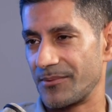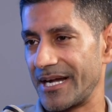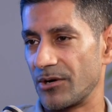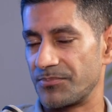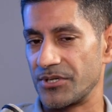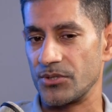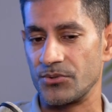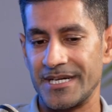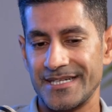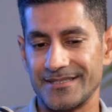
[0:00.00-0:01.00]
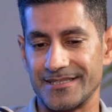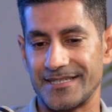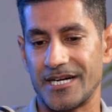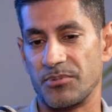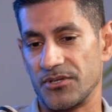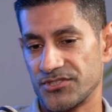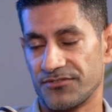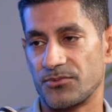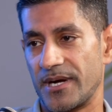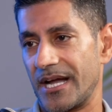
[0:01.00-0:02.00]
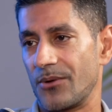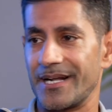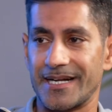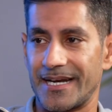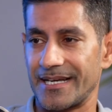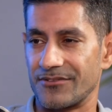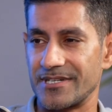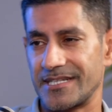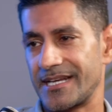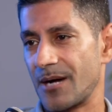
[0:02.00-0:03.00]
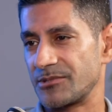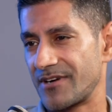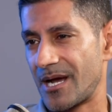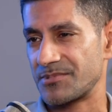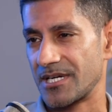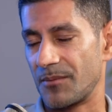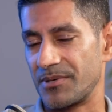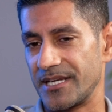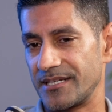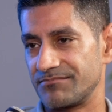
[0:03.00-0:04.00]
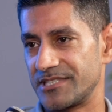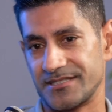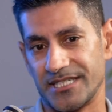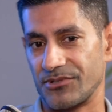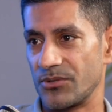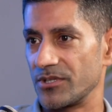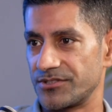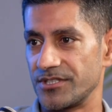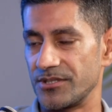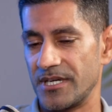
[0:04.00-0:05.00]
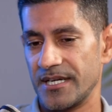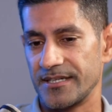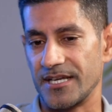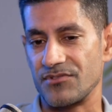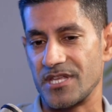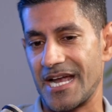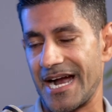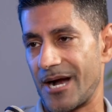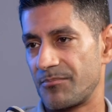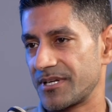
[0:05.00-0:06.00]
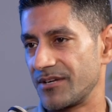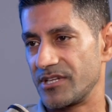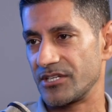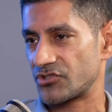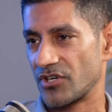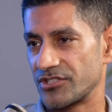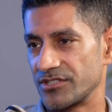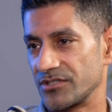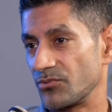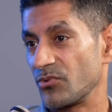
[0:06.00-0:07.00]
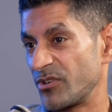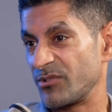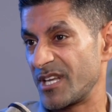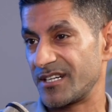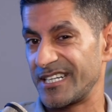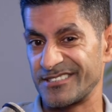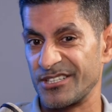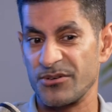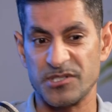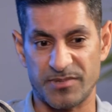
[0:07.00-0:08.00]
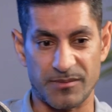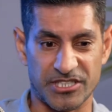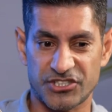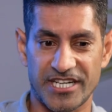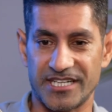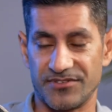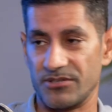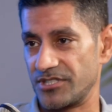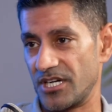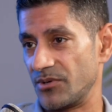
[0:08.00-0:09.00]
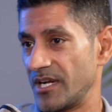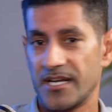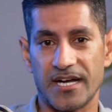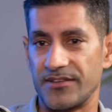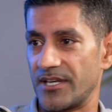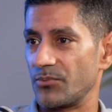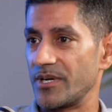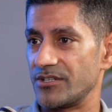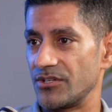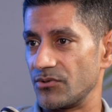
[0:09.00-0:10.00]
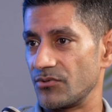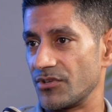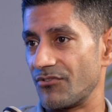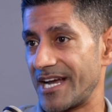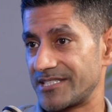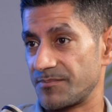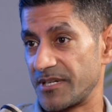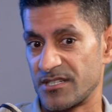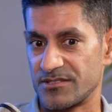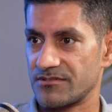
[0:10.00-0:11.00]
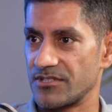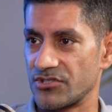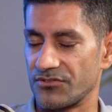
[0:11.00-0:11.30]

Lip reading: We help you to set up on software, we connect the receipt capture apps up, and then just tell you what to do, give you the app, give you the instructions, and all you then need to do is pretty much take a photo, and then we do the rest, because the